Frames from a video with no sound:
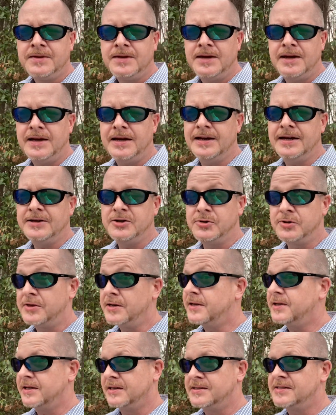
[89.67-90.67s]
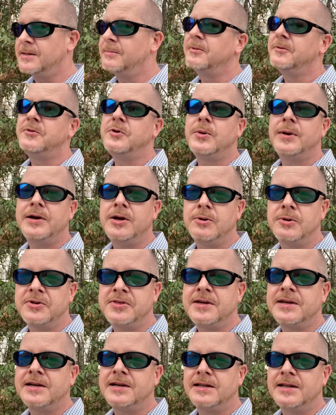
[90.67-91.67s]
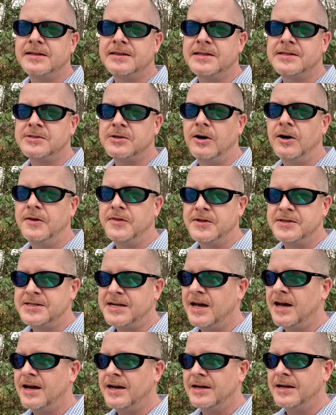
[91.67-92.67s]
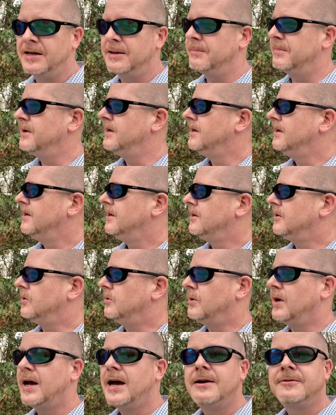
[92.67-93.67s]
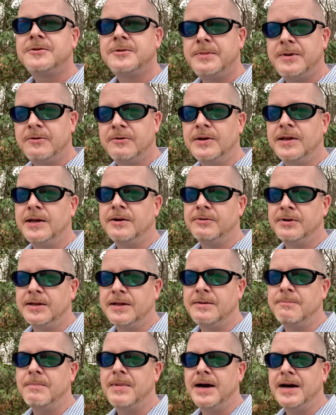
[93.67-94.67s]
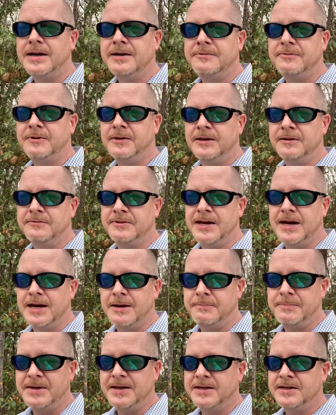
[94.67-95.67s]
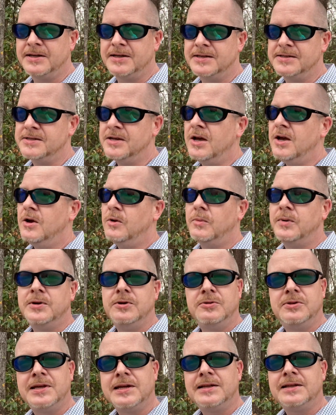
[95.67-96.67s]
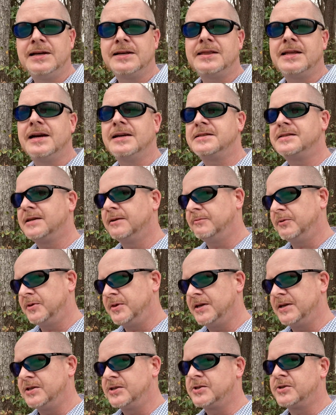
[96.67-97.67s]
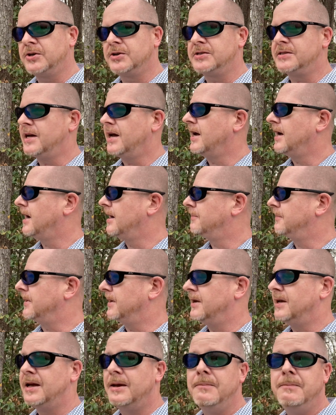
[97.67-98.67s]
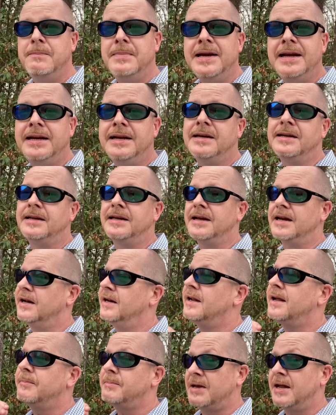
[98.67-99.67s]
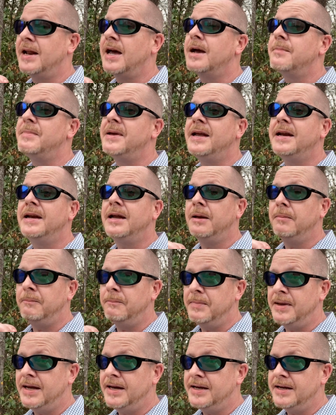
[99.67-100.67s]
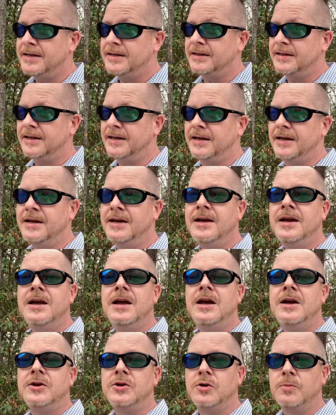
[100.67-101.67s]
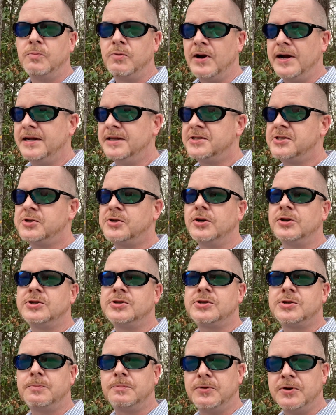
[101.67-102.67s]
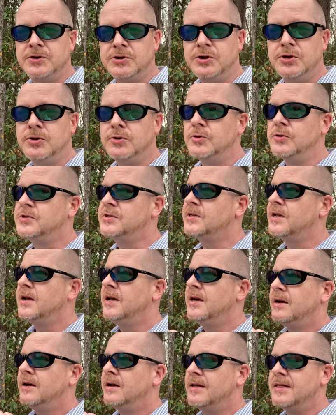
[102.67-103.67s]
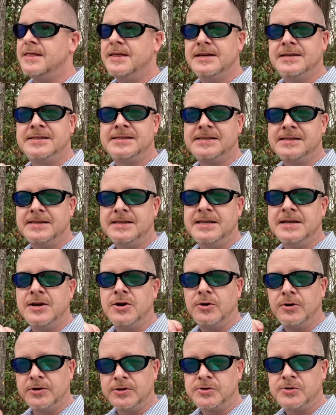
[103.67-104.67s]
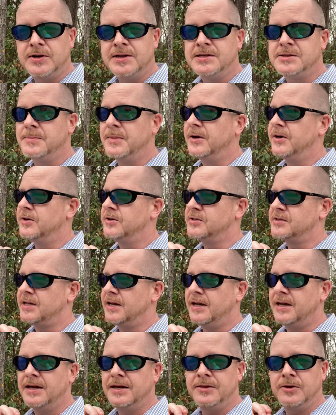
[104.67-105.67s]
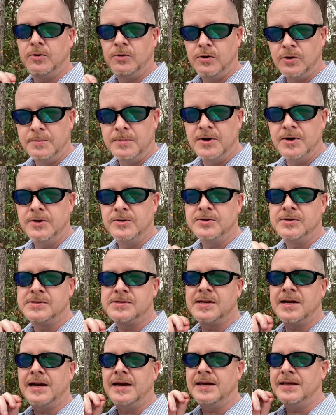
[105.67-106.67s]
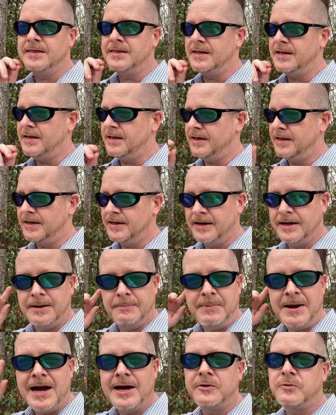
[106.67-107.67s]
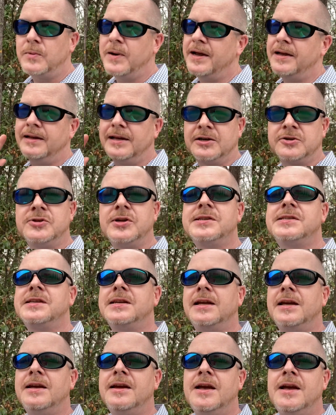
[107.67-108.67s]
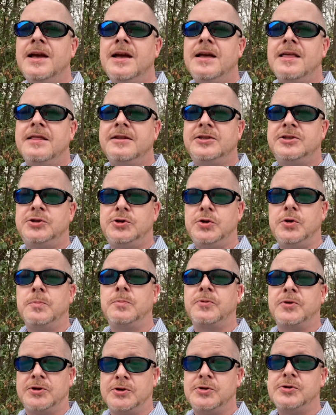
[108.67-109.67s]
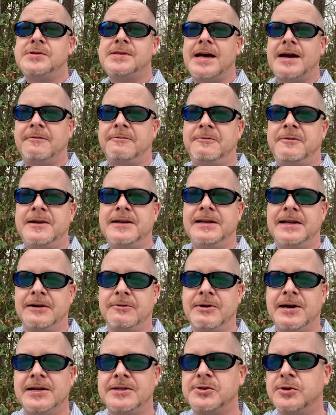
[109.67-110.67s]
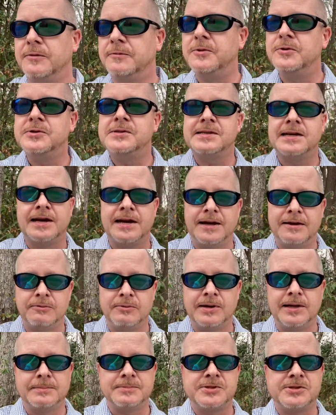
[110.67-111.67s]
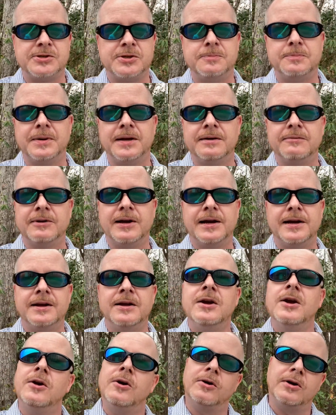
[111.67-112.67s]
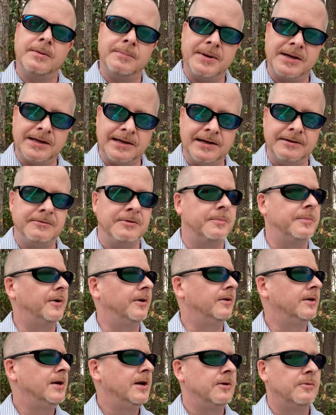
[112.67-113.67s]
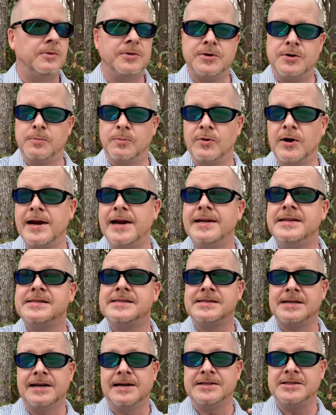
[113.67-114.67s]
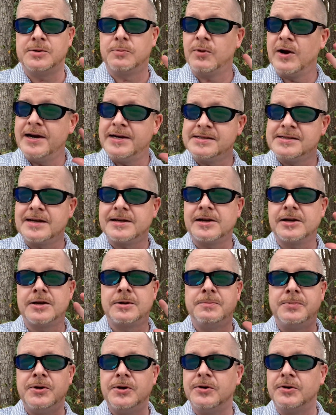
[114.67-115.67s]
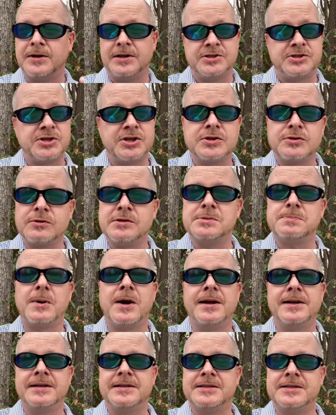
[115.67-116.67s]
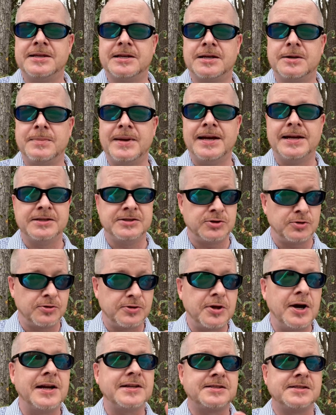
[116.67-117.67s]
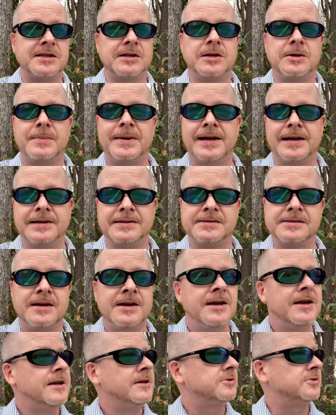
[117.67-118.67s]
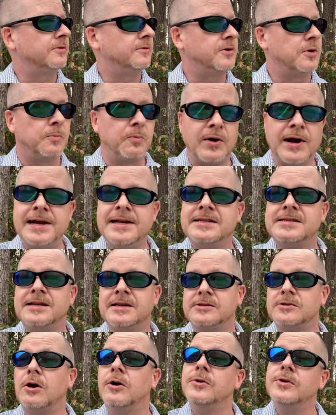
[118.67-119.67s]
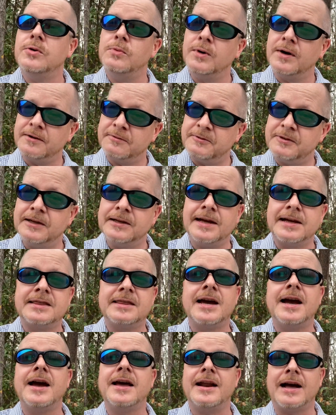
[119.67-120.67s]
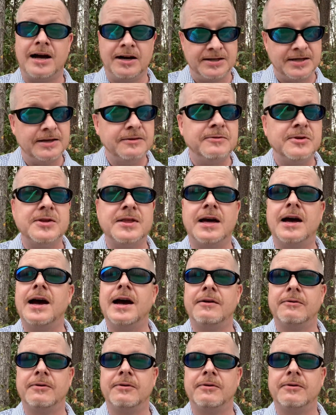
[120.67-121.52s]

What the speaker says: and you're thinking, and some of you I know are thinking like this all the time, you have to be really, really mindful of that, because when you think like that, several things start to happen immediately. And I mean immediately, your brain starts to produce the neurotransmitters and the hormones and the pathway electricity to produce that feeling, right? So if you say, well, I'm stupid, right? Or I'm unlovable. Well, your brain is like a computer. It's just responding to the commands. Your thoughts are the commands. So if your brain says, oh, you want to feel like that? I'll give you that,